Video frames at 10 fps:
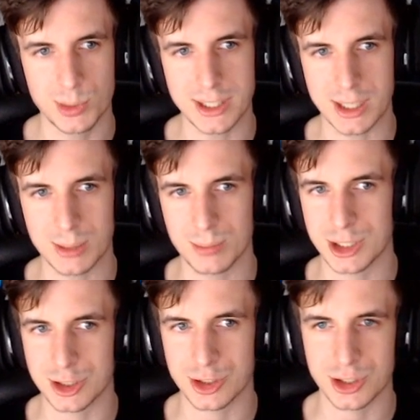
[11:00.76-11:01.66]
again,
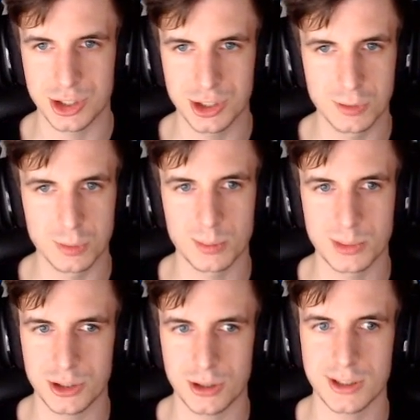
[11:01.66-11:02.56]
because your shield will be
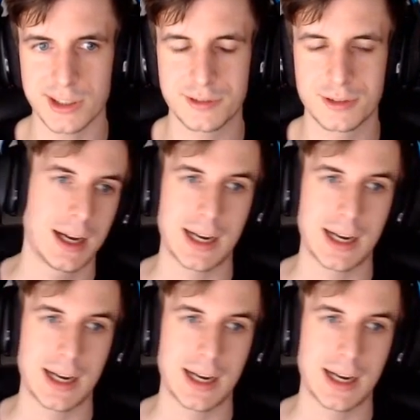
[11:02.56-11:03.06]
strong enough.